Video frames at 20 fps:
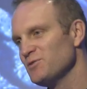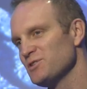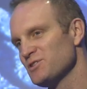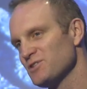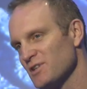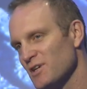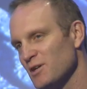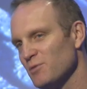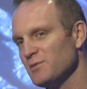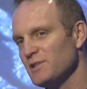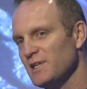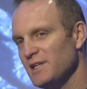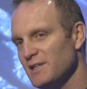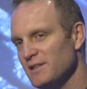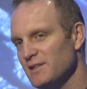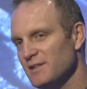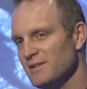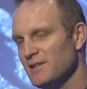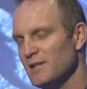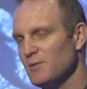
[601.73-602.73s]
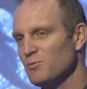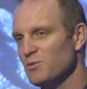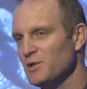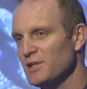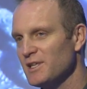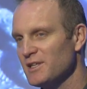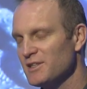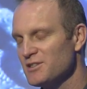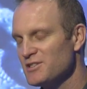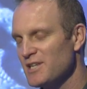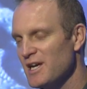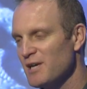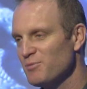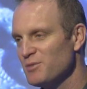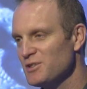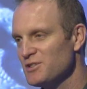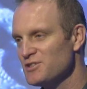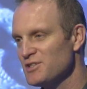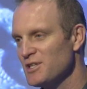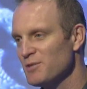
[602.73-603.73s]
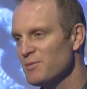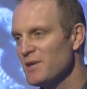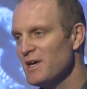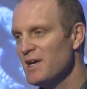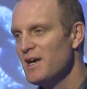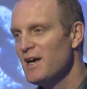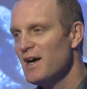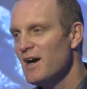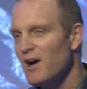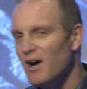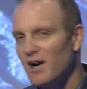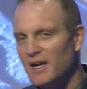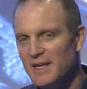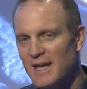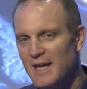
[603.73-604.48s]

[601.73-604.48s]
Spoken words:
which culminated in them winning a championship, on